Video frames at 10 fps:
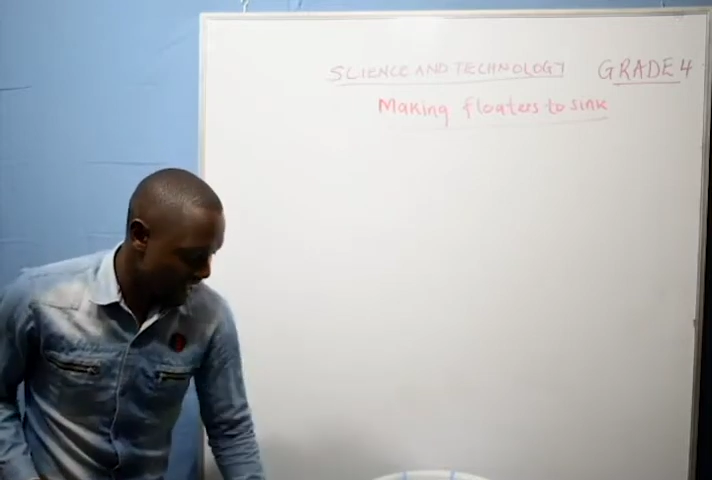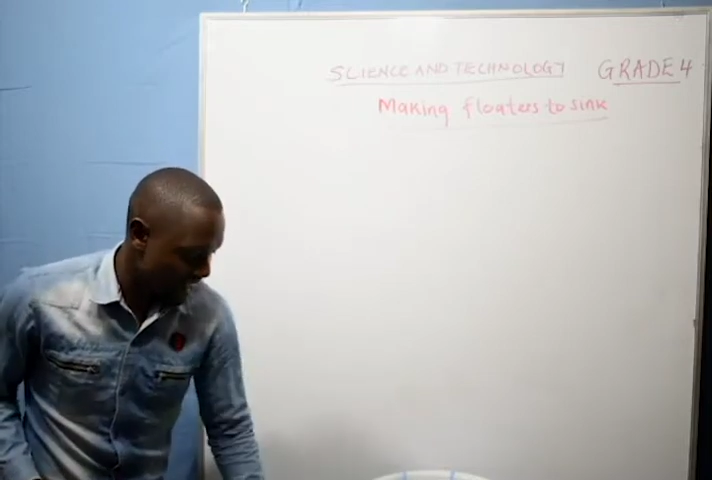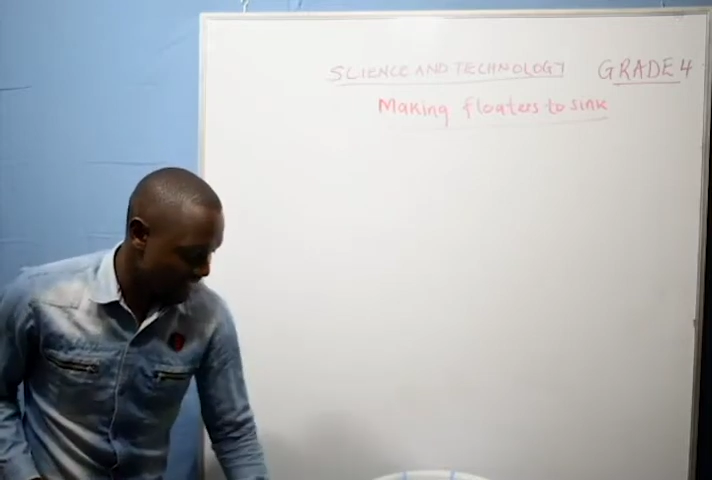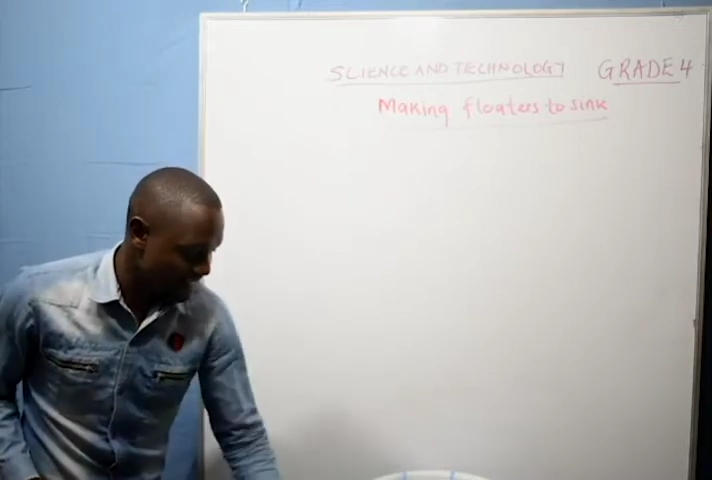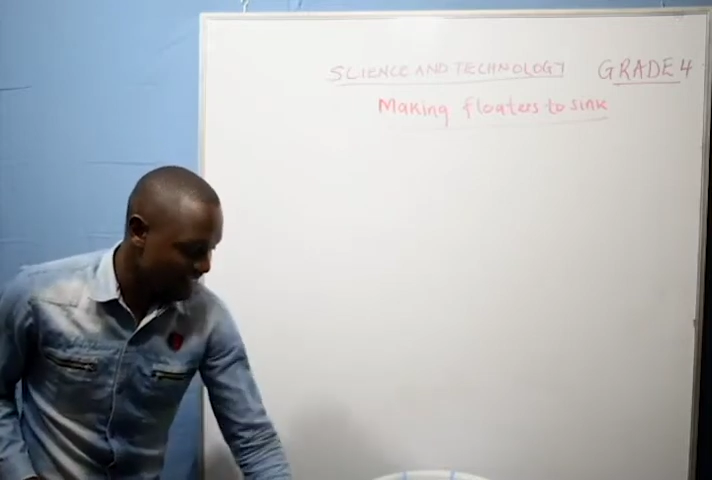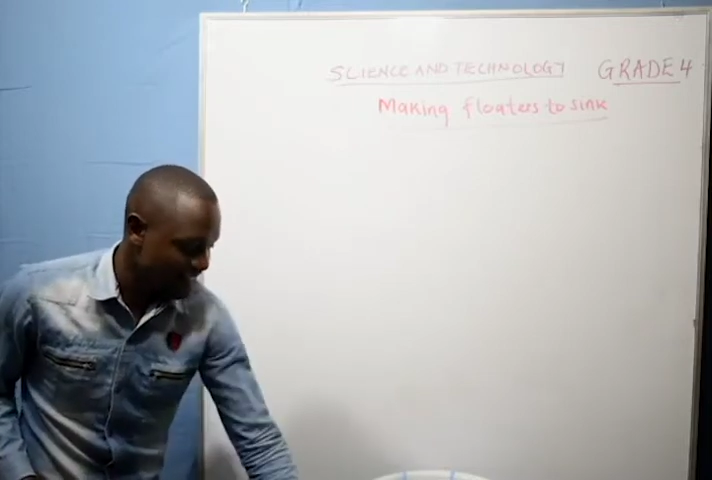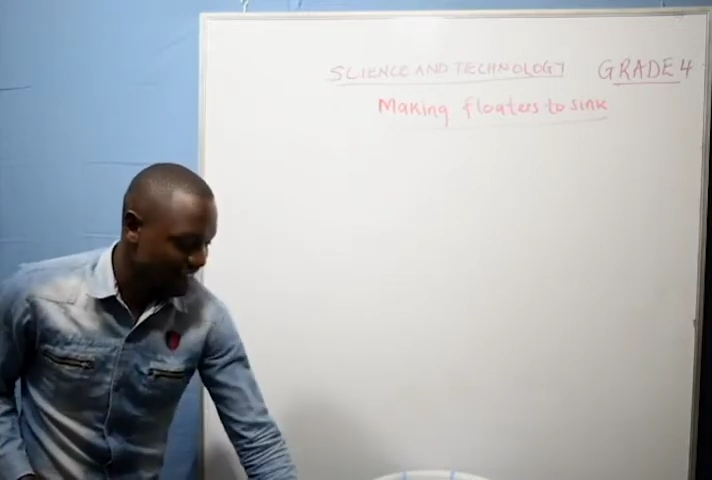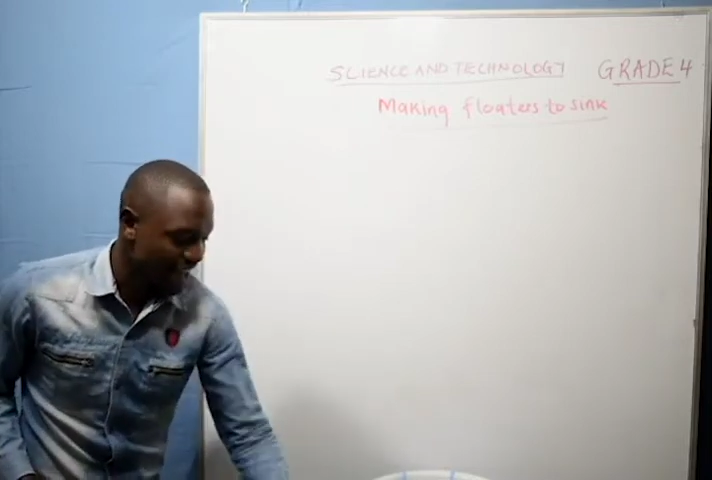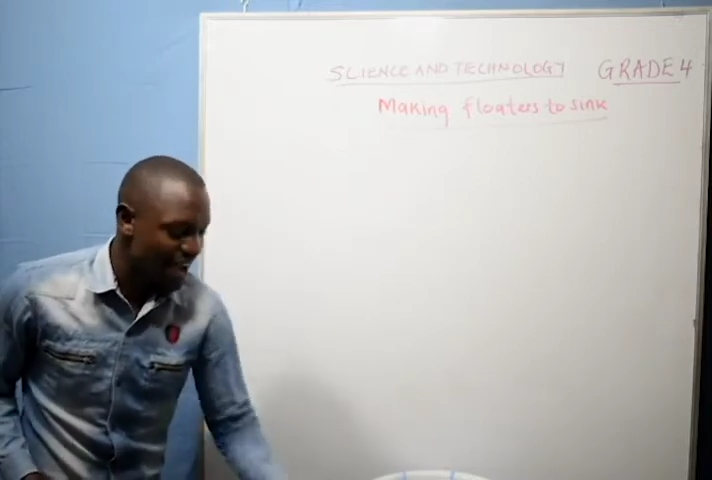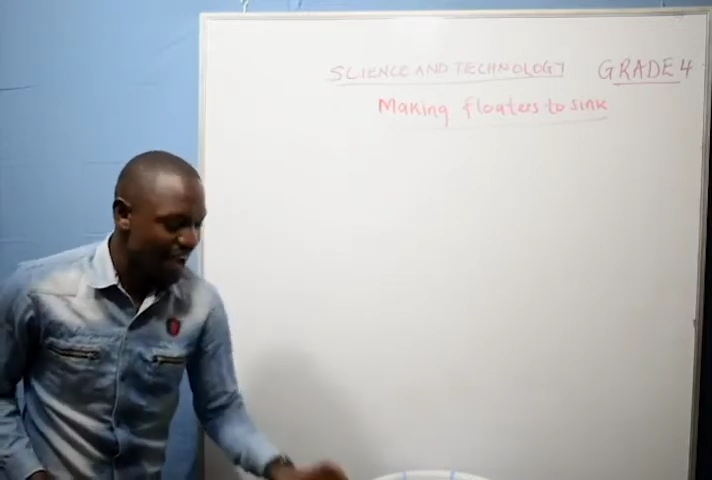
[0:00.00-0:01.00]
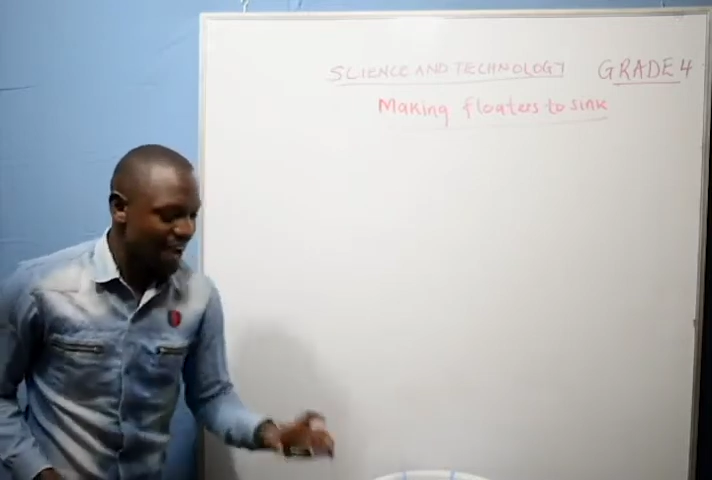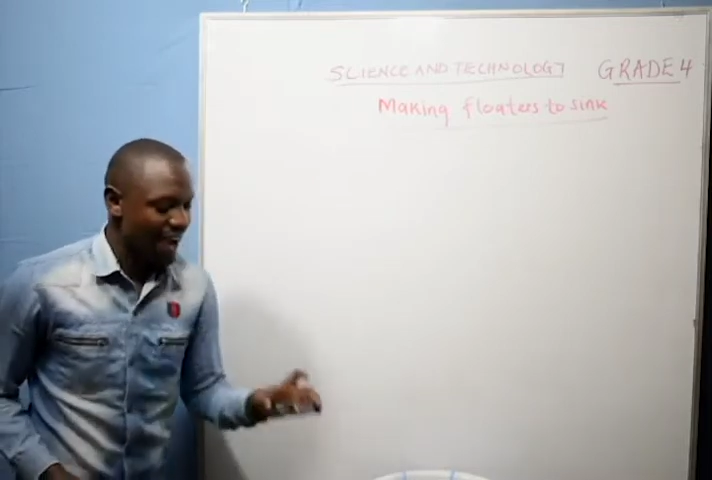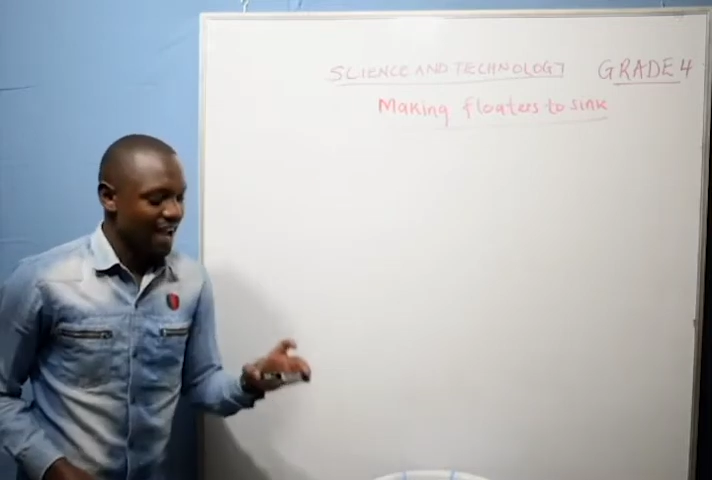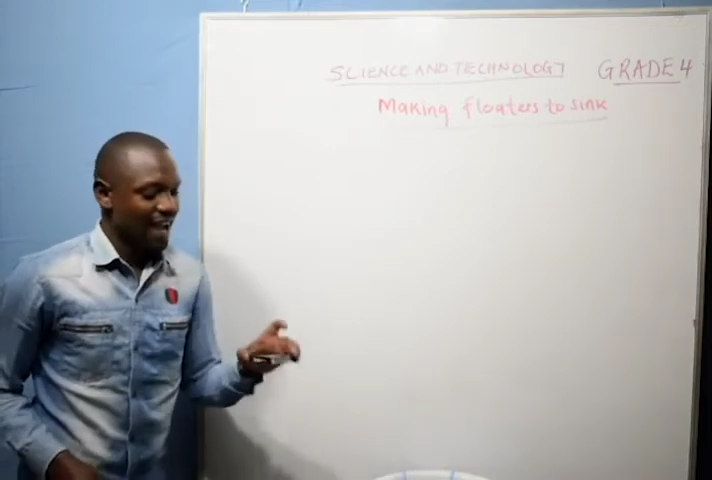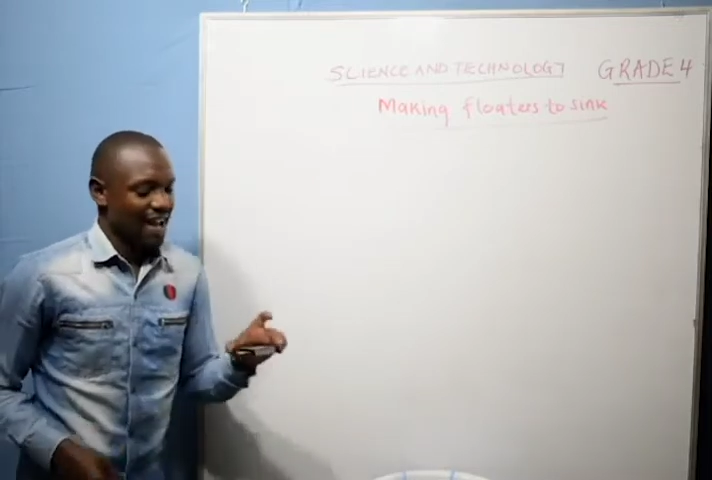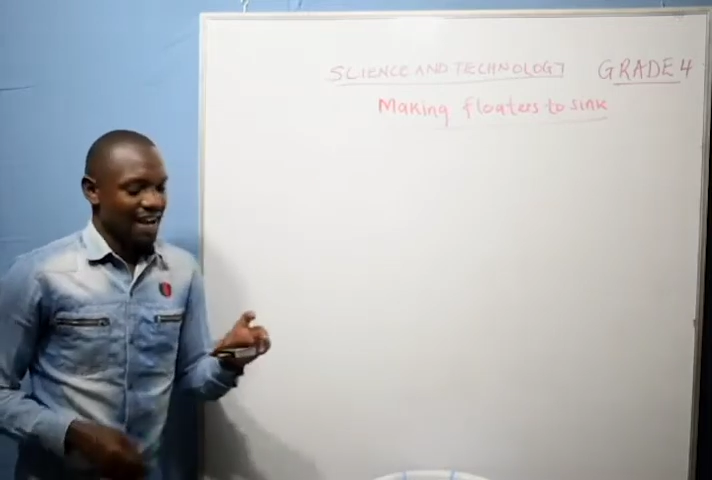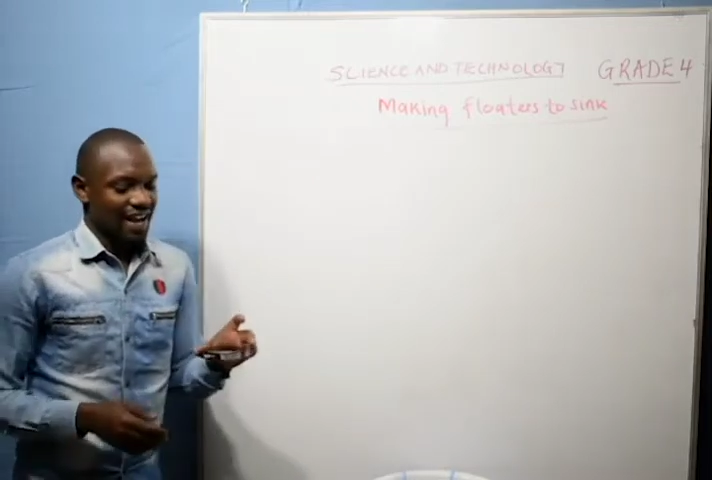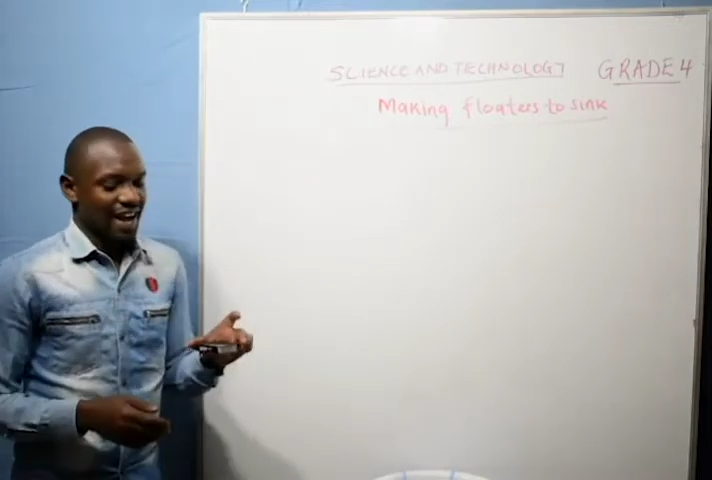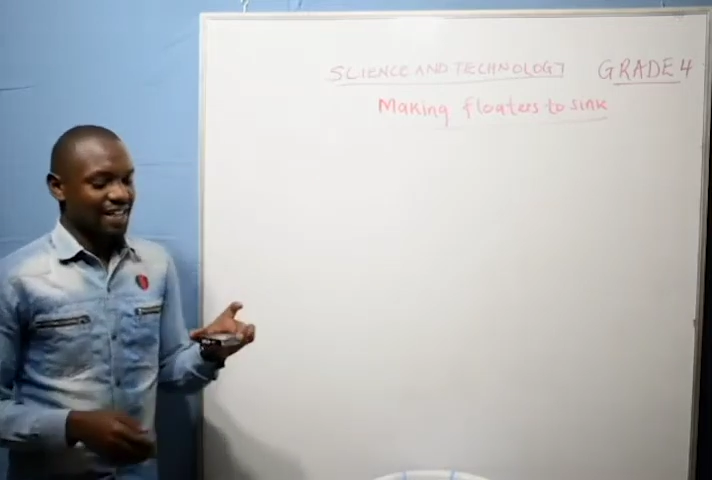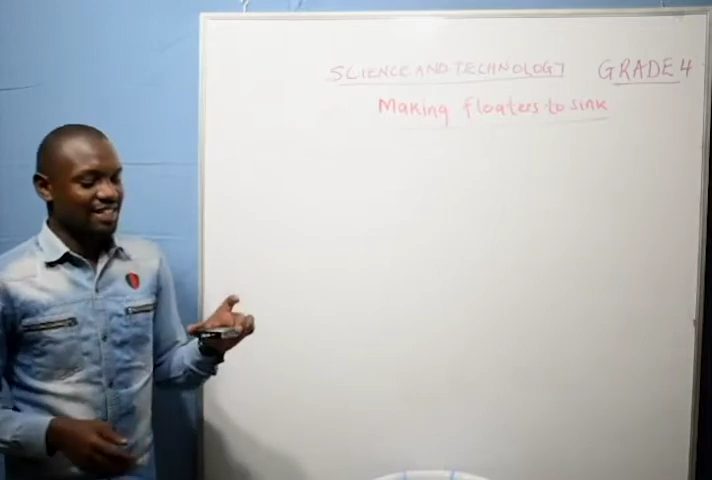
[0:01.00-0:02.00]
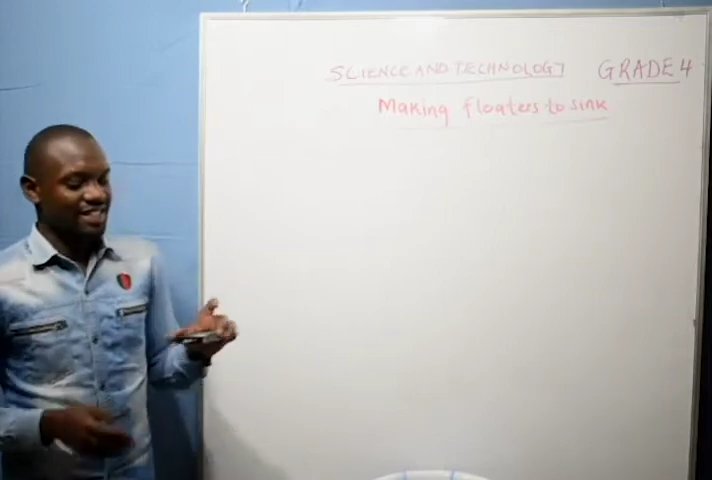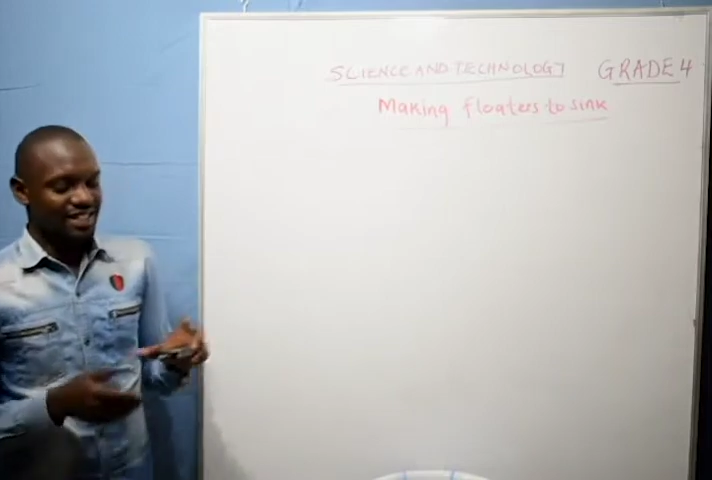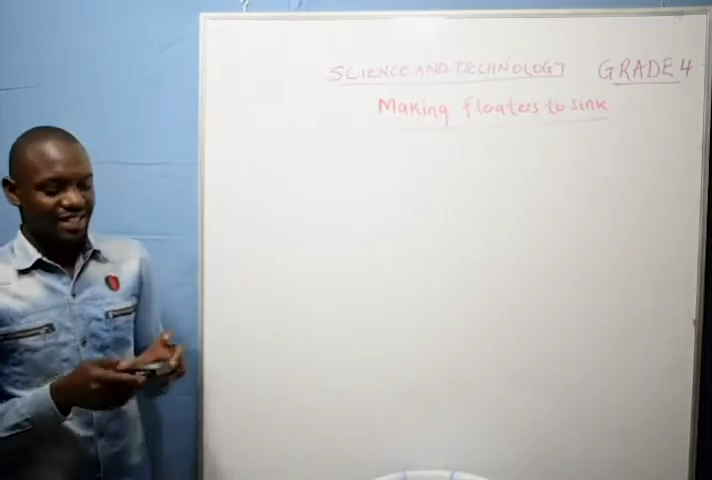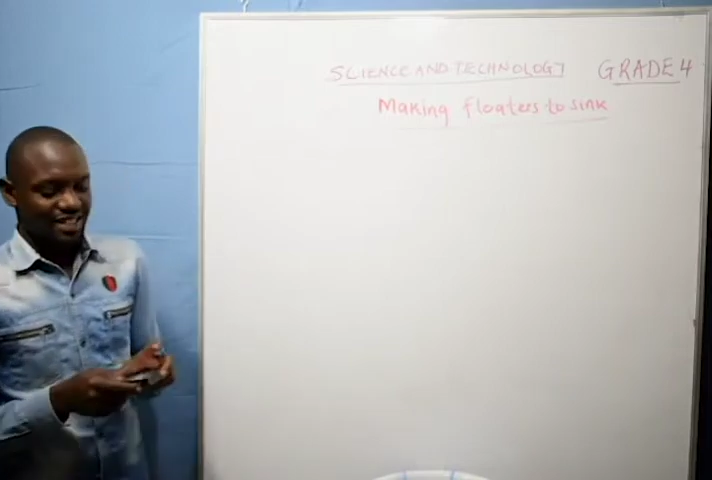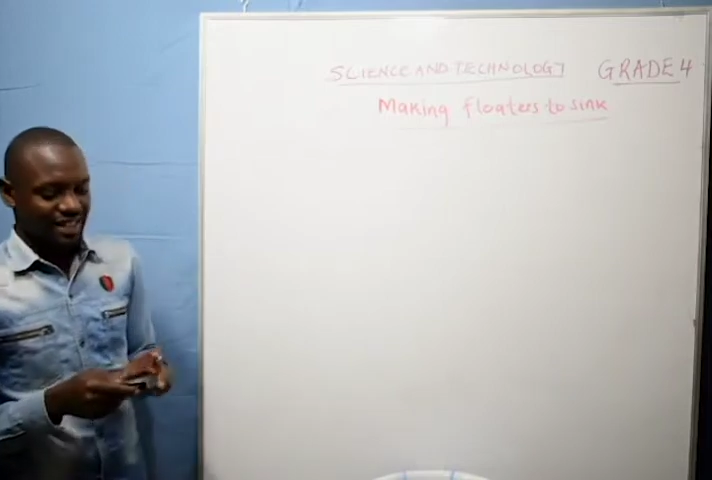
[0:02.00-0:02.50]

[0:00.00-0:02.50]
this is a tin.